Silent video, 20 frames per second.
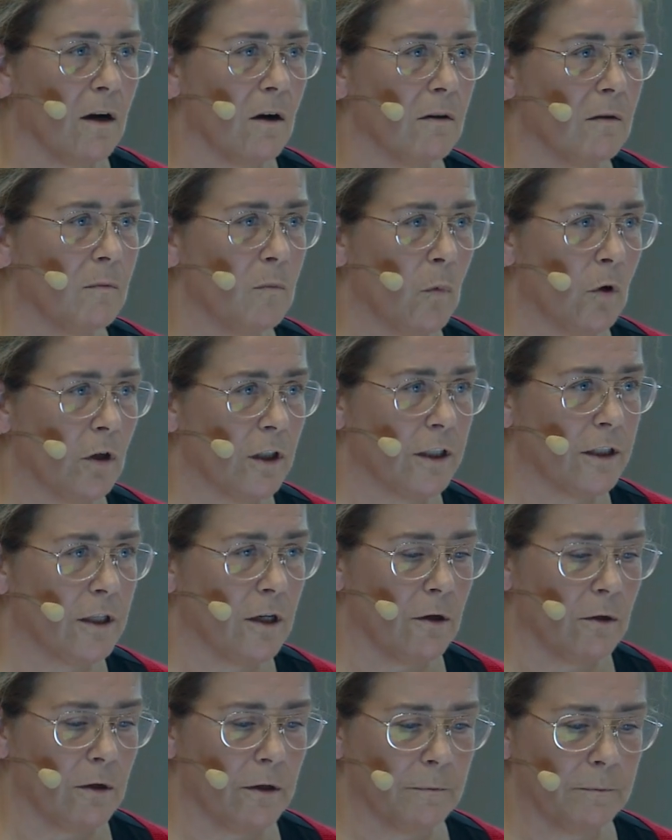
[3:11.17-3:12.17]
our
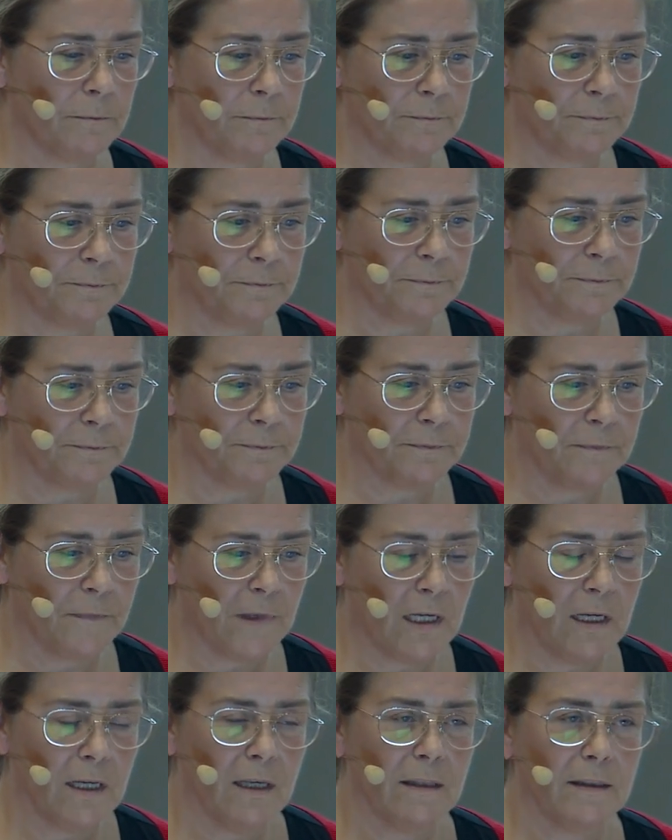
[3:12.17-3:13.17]
molecule.
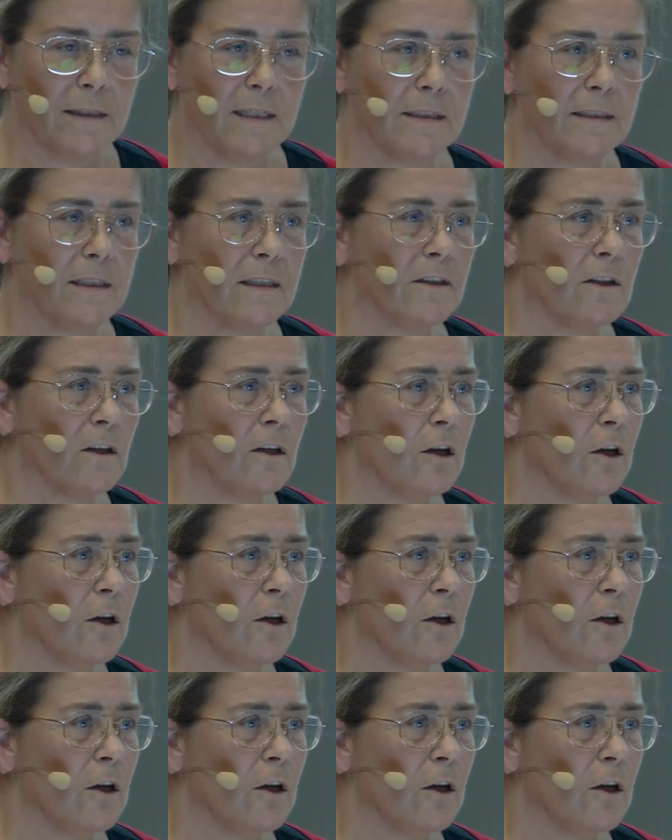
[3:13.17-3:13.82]
This is a